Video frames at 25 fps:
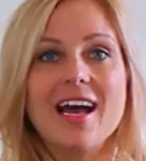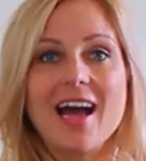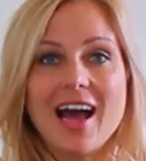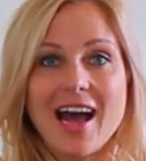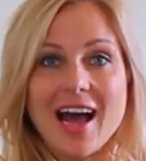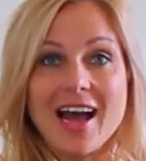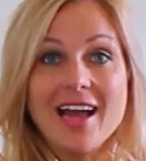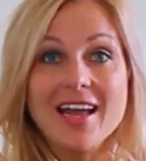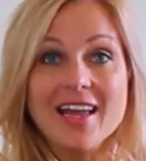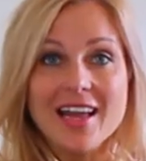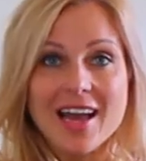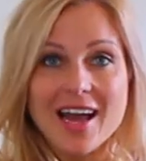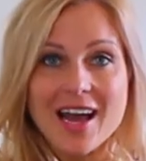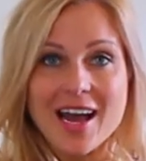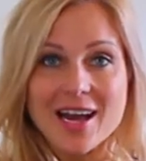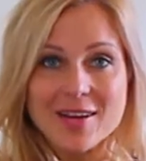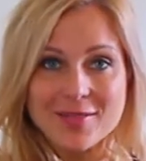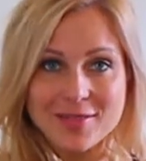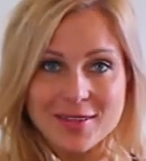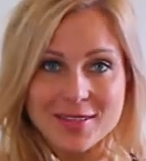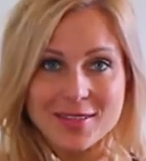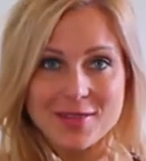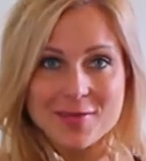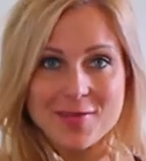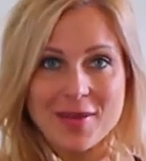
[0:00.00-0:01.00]
Hi and
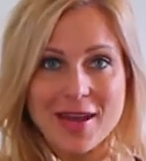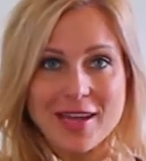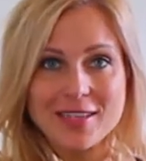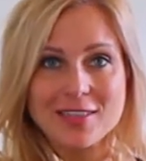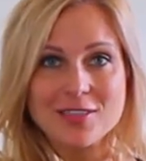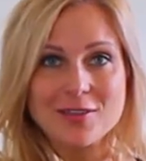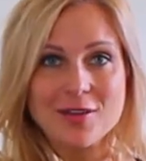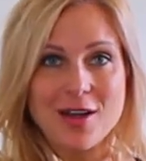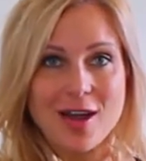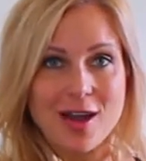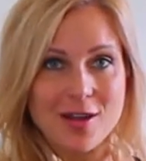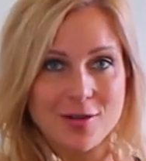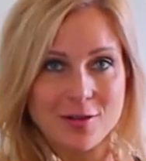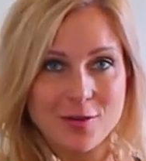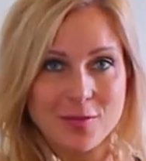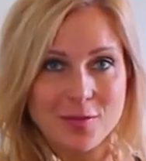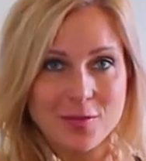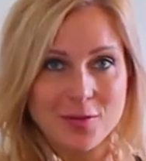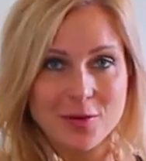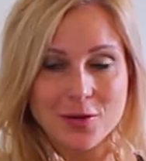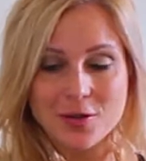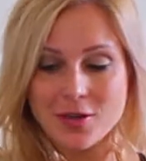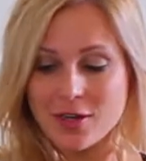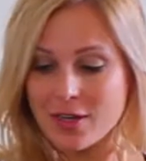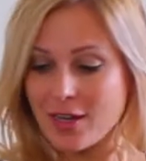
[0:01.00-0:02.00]
welcome back to our
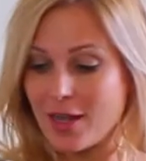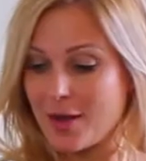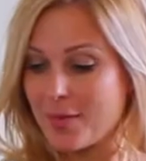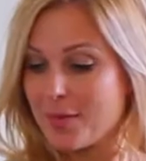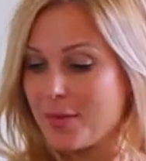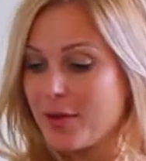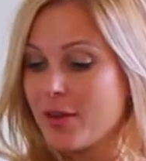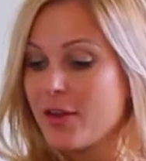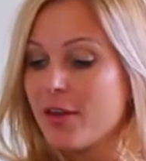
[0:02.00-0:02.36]
book club.